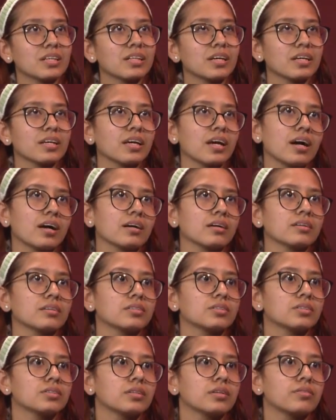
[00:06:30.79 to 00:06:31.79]
like, yeah, it,
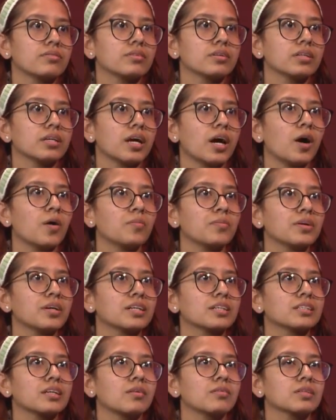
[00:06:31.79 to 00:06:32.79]
it really helped me
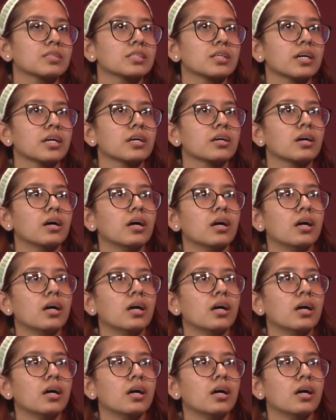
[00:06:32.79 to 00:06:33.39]
because I was like,